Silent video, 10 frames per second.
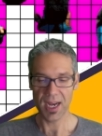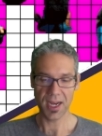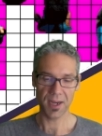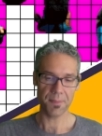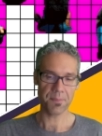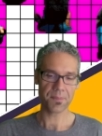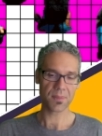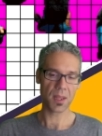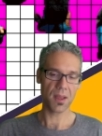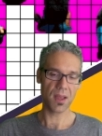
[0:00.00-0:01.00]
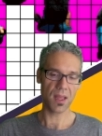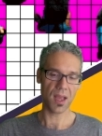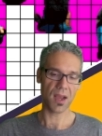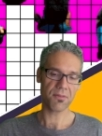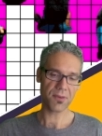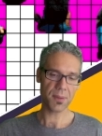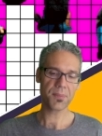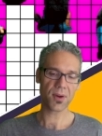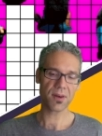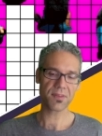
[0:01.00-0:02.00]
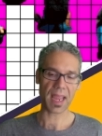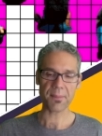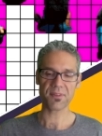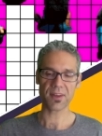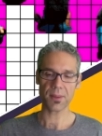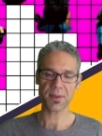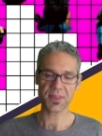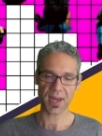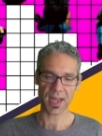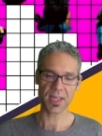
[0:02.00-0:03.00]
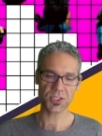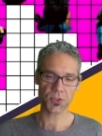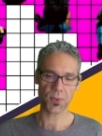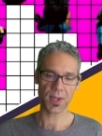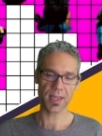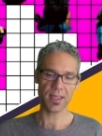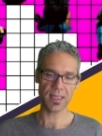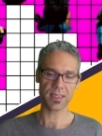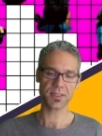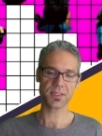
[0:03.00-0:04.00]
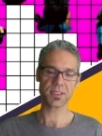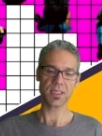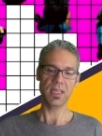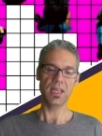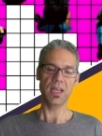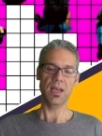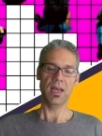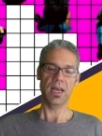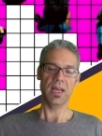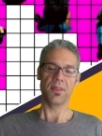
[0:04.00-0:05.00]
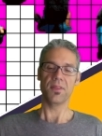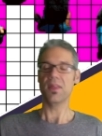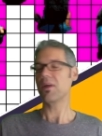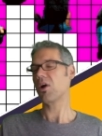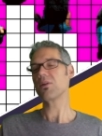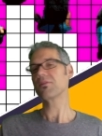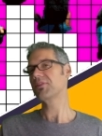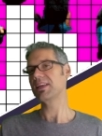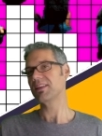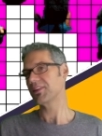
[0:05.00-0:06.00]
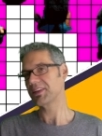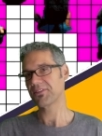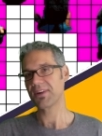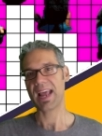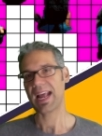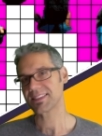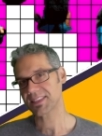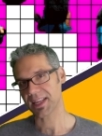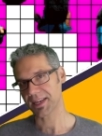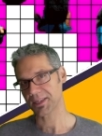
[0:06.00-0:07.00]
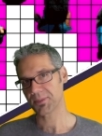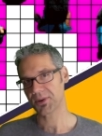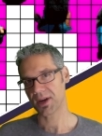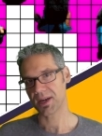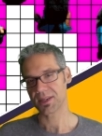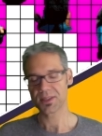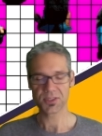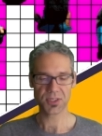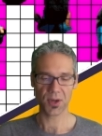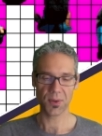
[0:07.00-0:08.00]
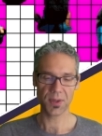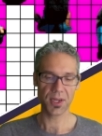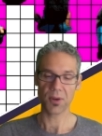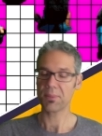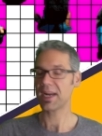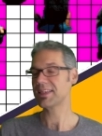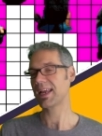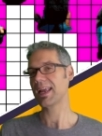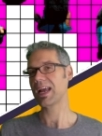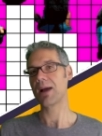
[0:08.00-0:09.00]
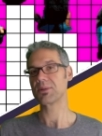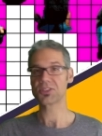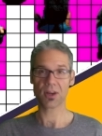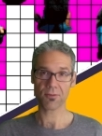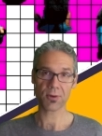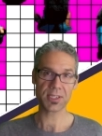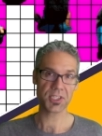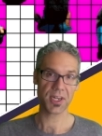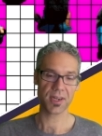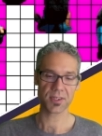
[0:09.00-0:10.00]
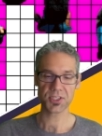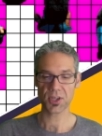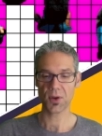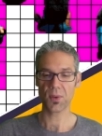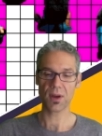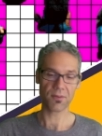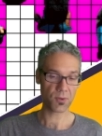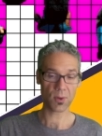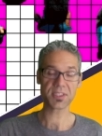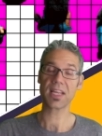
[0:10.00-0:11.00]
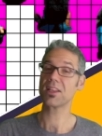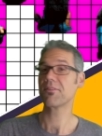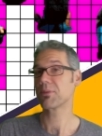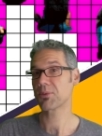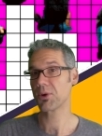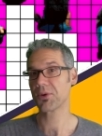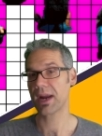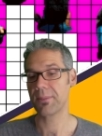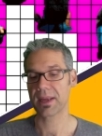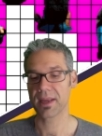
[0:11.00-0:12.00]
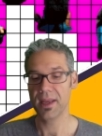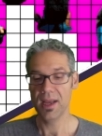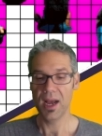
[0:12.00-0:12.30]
A fun part of game development that I enjoy is all of the different hats that I get to put on. So, by day I'm a software engineer, so of course I love the programming,